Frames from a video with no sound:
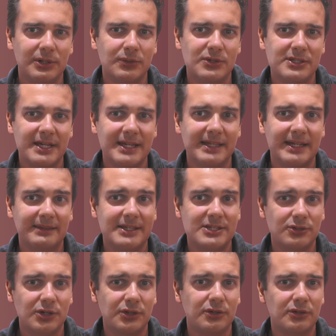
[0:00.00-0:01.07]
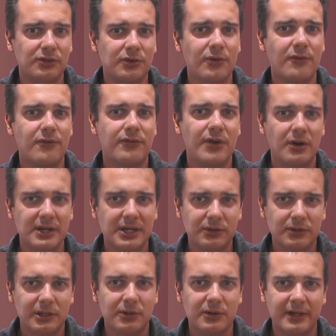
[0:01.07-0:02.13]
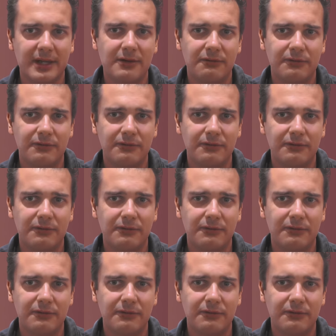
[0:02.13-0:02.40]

to say that these other two very good looking